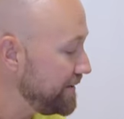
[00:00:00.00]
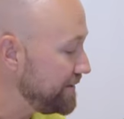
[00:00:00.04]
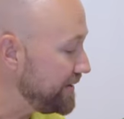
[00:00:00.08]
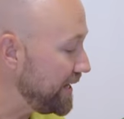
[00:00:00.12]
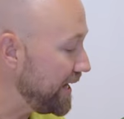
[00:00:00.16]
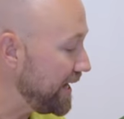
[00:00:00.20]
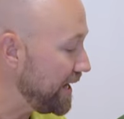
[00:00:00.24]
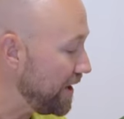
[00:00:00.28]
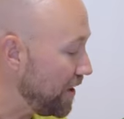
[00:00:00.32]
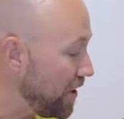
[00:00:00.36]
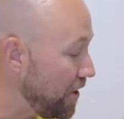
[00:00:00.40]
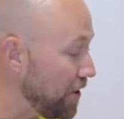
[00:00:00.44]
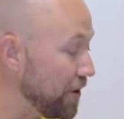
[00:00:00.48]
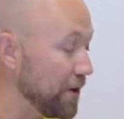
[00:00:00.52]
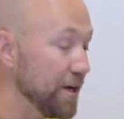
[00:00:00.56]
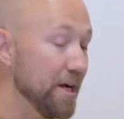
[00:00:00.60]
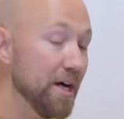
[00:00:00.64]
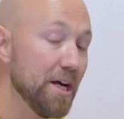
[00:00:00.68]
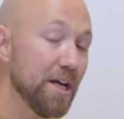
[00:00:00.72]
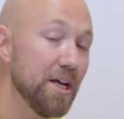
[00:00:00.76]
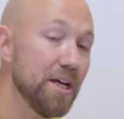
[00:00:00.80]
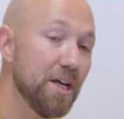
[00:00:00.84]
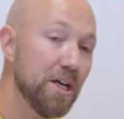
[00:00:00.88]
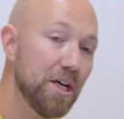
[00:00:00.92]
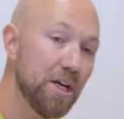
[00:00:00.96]
They are
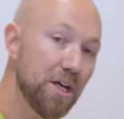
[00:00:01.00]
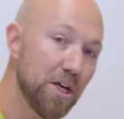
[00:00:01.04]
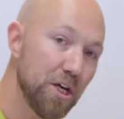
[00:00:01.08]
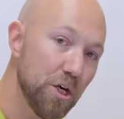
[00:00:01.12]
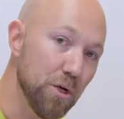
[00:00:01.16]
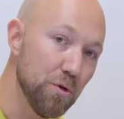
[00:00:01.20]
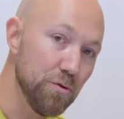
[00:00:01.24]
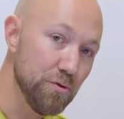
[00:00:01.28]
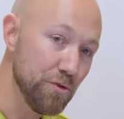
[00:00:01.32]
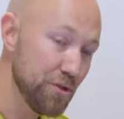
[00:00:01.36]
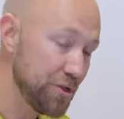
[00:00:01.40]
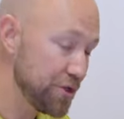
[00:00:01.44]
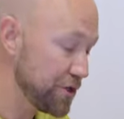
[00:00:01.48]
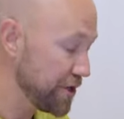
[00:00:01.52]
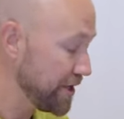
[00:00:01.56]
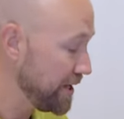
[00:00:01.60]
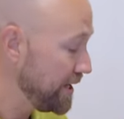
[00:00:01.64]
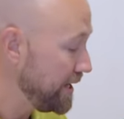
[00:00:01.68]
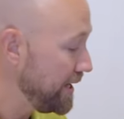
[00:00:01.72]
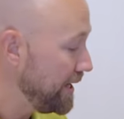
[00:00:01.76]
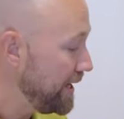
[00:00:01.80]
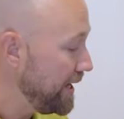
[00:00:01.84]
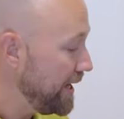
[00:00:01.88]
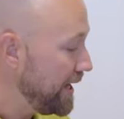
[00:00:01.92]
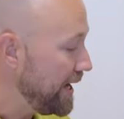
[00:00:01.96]
huge.
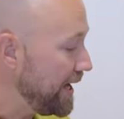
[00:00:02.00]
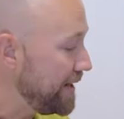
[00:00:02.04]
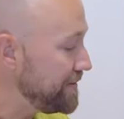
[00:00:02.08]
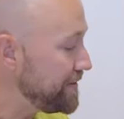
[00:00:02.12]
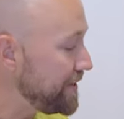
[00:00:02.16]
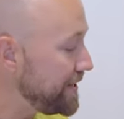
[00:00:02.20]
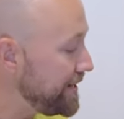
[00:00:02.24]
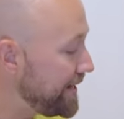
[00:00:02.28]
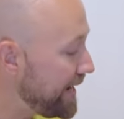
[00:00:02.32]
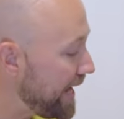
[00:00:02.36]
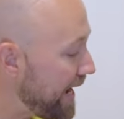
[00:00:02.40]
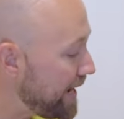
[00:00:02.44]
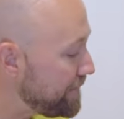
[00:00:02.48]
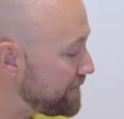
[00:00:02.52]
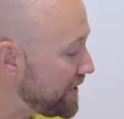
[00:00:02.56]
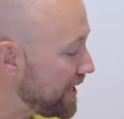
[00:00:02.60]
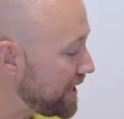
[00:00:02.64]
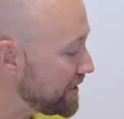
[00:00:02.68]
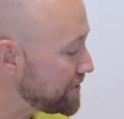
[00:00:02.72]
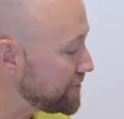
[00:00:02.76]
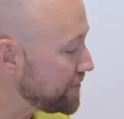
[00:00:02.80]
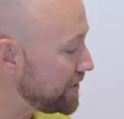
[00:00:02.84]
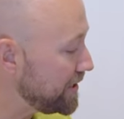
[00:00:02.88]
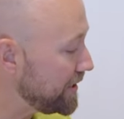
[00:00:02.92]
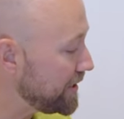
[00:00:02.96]
And the name
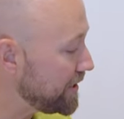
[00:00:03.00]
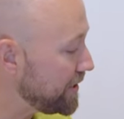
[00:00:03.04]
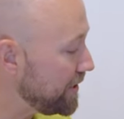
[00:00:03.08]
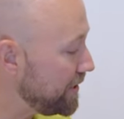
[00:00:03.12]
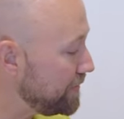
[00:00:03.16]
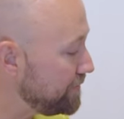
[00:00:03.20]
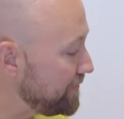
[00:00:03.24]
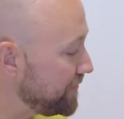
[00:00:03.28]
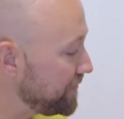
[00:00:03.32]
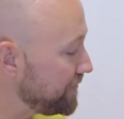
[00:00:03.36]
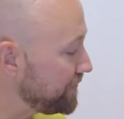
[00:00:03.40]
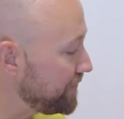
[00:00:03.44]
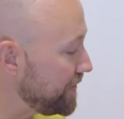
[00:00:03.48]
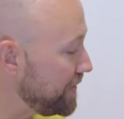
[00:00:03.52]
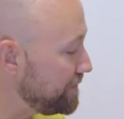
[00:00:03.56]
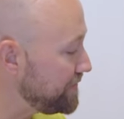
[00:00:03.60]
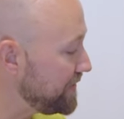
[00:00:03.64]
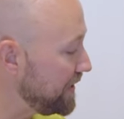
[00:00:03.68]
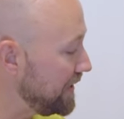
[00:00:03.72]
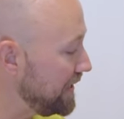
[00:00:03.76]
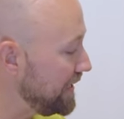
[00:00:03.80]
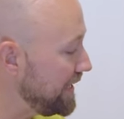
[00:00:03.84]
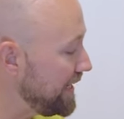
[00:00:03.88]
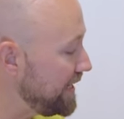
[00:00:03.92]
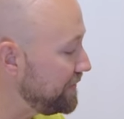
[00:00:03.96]
actually comes from
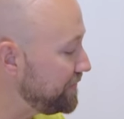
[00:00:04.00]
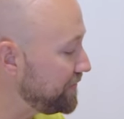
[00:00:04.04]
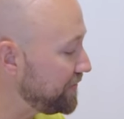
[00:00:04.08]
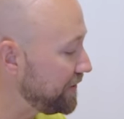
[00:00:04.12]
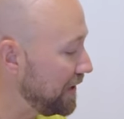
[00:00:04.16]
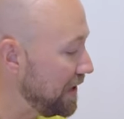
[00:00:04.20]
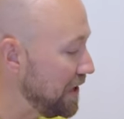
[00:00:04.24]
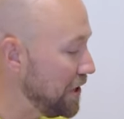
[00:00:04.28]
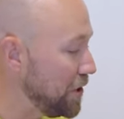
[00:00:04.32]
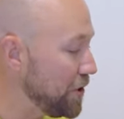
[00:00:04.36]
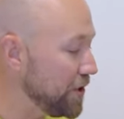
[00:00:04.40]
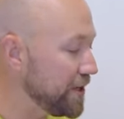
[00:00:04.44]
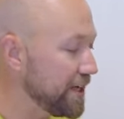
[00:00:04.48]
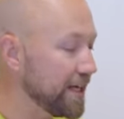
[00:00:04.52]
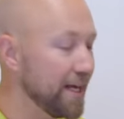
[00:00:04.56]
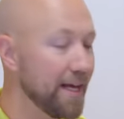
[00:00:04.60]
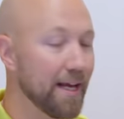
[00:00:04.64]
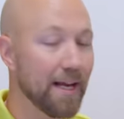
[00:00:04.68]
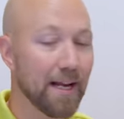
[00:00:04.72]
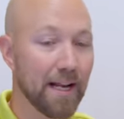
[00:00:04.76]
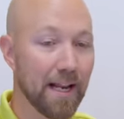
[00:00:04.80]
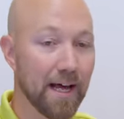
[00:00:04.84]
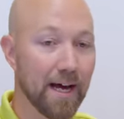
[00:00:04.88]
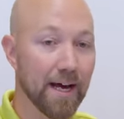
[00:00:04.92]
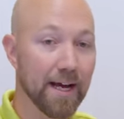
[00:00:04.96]
the leaves
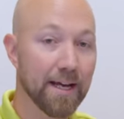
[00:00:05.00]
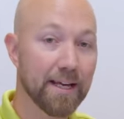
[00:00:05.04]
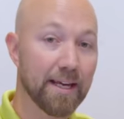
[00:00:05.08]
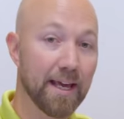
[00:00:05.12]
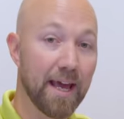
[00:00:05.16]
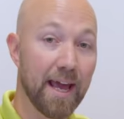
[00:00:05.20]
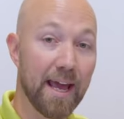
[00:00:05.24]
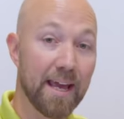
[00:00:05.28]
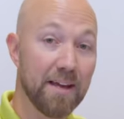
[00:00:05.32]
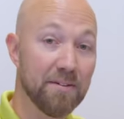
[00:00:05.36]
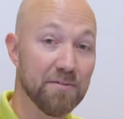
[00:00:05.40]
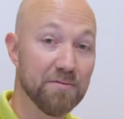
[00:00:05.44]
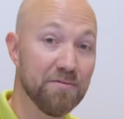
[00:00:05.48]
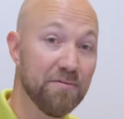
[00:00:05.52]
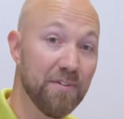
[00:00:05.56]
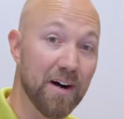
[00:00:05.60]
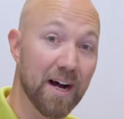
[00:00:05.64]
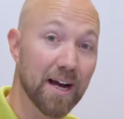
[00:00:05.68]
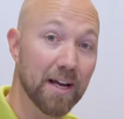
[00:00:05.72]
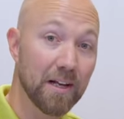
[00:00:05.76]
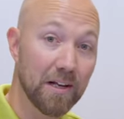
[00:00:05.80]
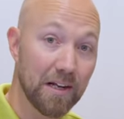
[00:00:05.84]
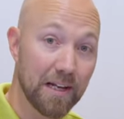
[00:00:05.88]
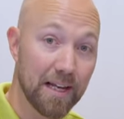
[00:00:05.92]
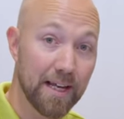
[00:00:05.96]
looking like a
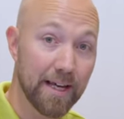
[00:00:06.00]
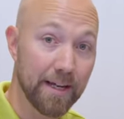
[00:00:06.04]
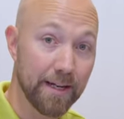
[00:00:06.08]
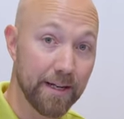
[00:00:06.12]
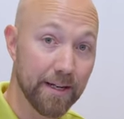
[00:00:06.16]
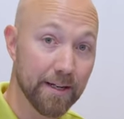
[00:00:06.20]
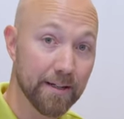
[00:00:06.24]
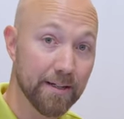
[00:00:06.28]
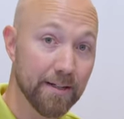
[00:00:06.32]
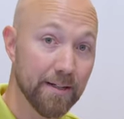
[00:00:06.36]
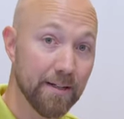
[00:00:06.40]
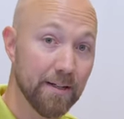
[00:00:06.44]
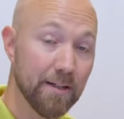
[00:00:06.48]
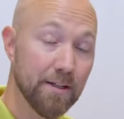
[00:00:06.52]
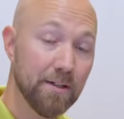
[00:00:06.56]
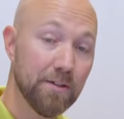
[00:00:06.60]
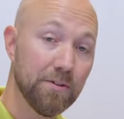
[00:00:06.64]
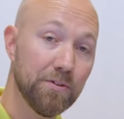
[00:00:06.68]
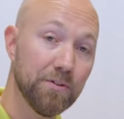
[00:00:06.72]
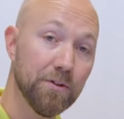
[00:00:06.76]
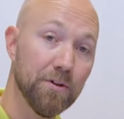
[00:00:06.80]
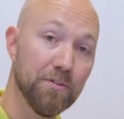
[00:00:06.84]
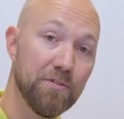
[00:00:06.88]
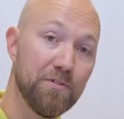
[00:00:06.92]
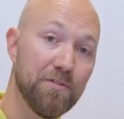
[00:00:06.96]
violin.
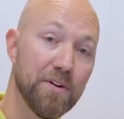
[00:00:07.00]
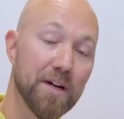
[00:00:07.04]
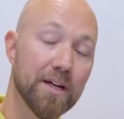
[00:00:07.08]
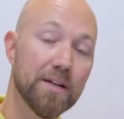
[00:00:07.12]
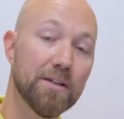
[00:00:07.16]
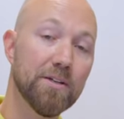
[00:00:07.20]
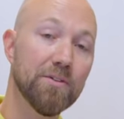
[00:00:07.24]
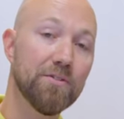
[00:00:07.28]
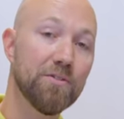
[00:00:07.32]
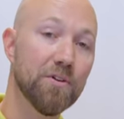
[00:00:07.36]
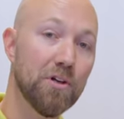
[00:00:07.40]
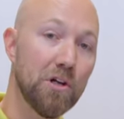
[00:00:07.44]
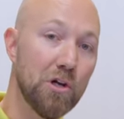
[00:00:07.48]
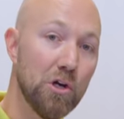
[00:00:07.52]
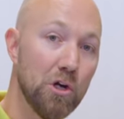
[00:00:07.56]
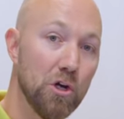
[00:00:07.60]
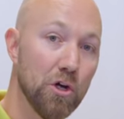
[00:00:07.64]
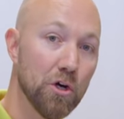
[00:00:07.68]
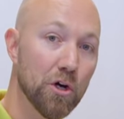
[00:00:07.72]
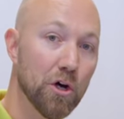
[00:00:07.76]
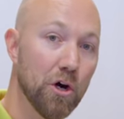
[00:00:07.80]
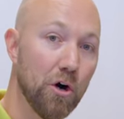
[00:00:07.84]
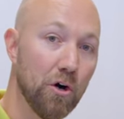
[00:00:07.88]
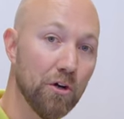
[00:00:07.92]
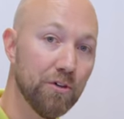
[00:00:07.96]
So Ficus
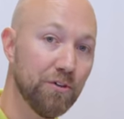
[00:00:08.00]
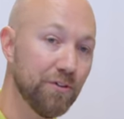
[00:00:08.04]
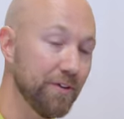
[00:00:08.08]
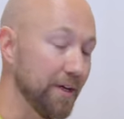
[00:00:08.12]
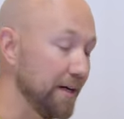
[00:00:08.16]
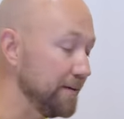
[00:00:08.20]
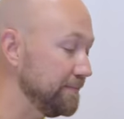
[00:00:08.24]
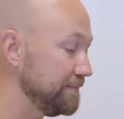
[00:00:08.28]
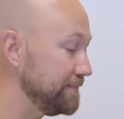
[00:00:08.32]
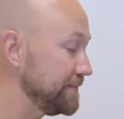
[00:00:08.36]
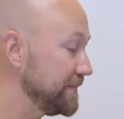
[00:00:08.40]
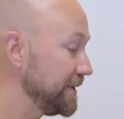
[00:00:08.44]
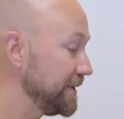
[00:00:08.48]
lyrata.